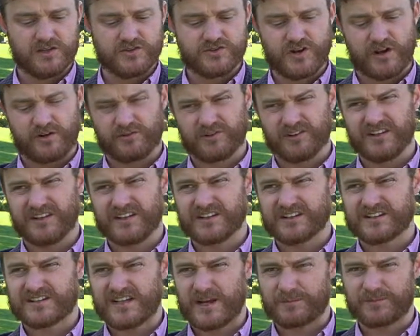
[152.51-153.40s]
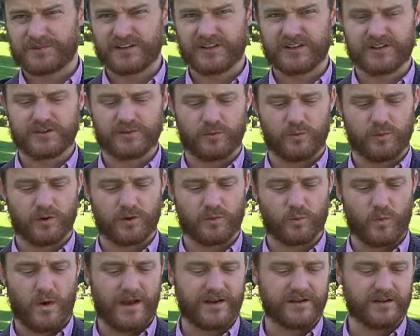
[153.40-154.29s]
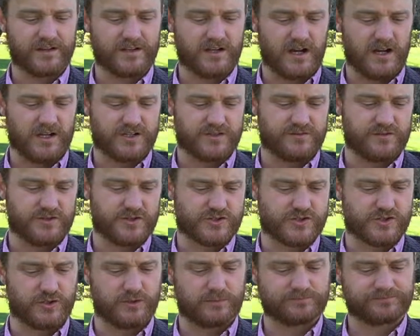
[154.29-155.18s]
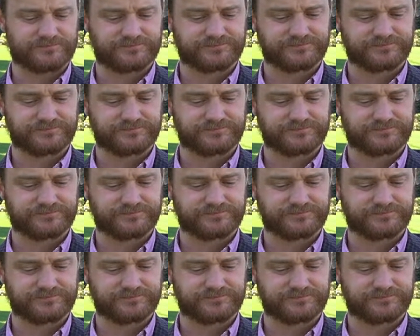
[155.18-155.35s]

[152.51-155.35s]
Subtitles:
generally accepted or widely controversial.